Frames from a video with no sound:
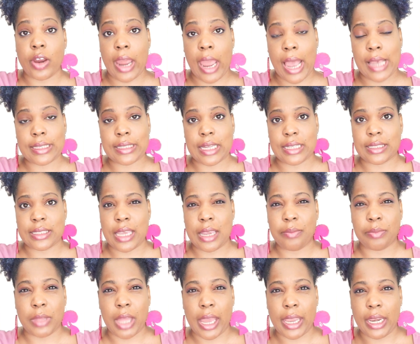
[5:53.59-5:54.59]
has that
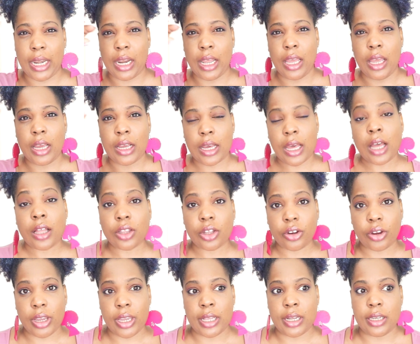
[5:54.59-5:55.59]
same light
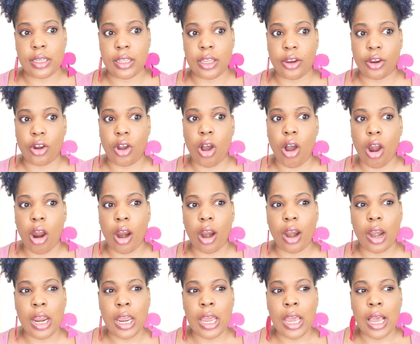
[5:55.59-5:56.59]
color in their car.